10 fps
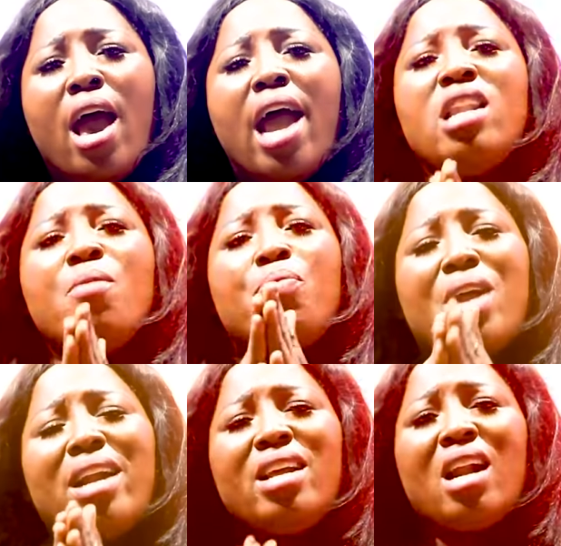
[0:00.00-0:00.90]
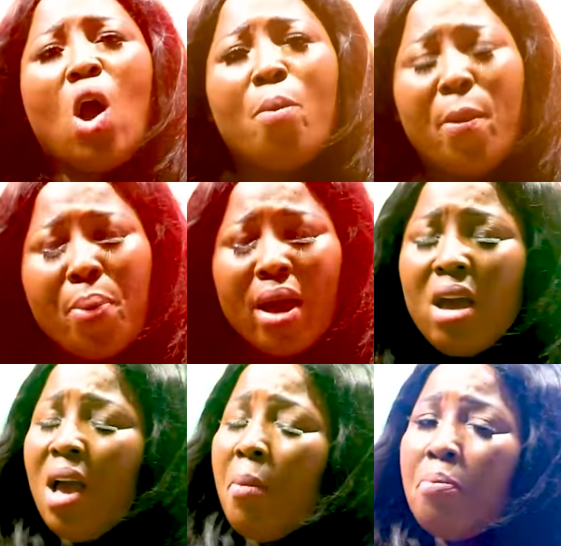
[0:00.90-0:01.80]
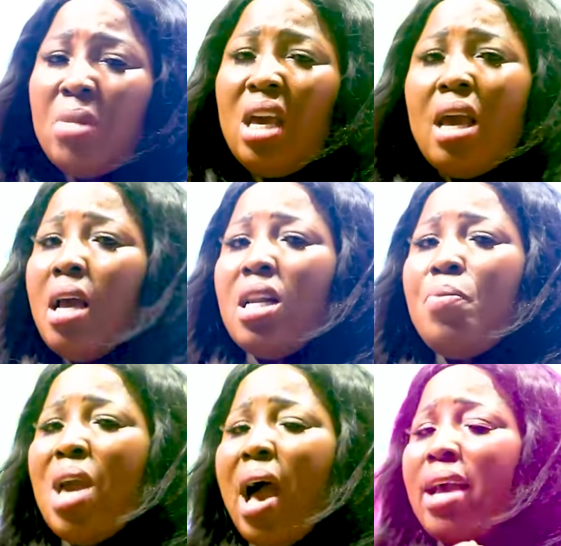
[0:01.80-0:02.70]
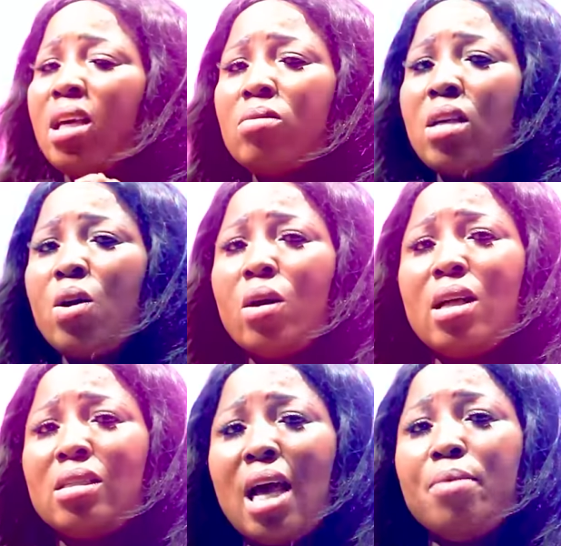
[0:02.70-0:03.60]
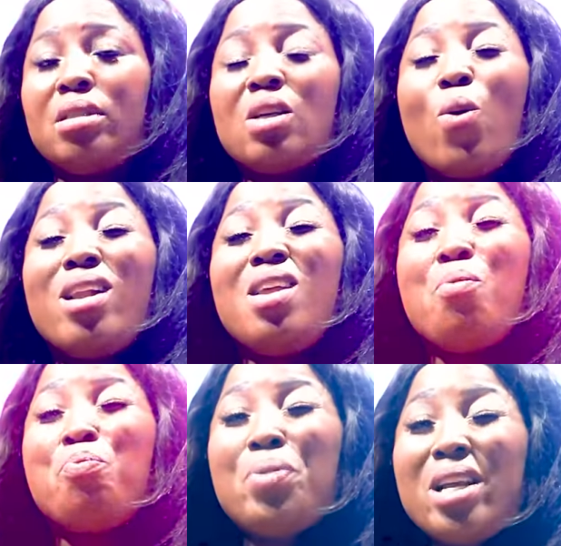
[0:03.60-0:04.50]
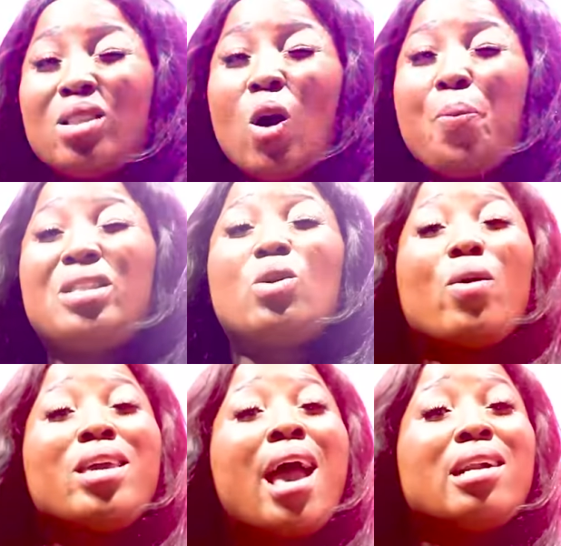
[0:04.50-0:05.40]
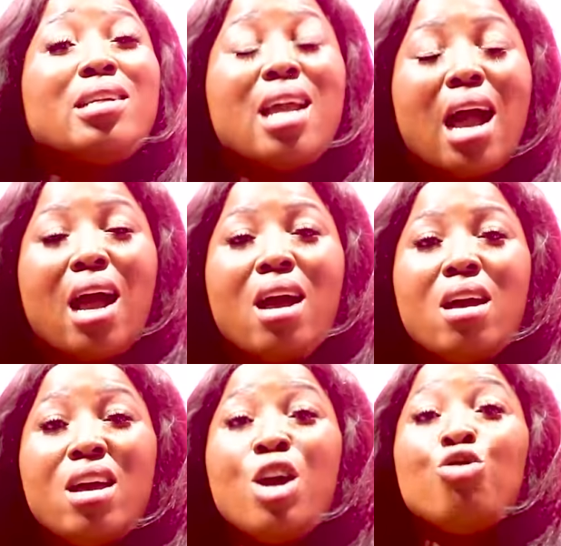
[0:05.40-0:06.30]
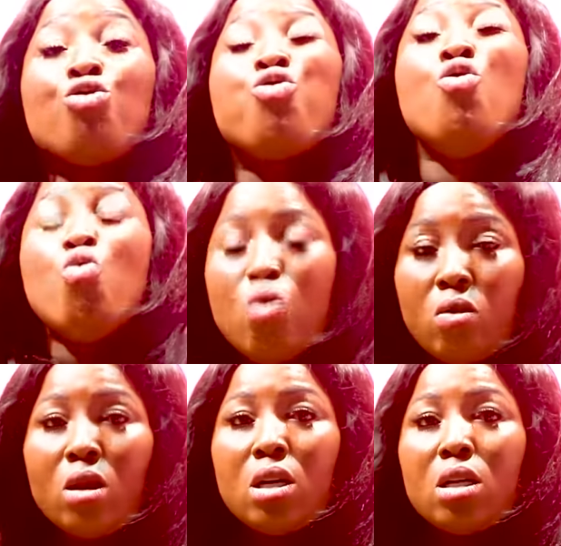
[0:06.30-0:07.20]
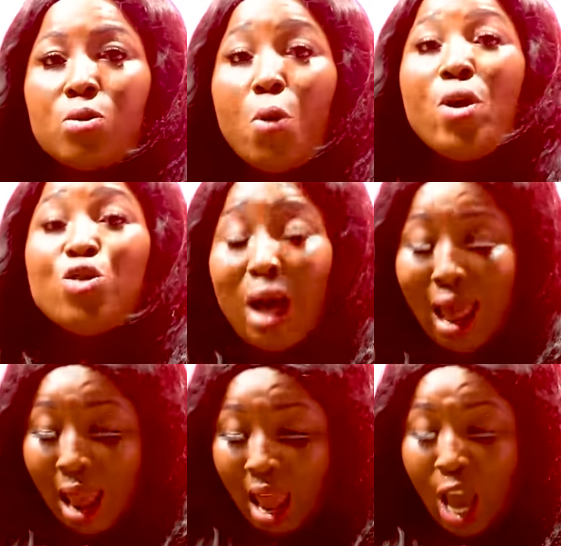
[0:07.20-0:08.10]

any brad yeah now bepe me de bia I keep saying all the time so any brace up a so yeah dear a two spiritual a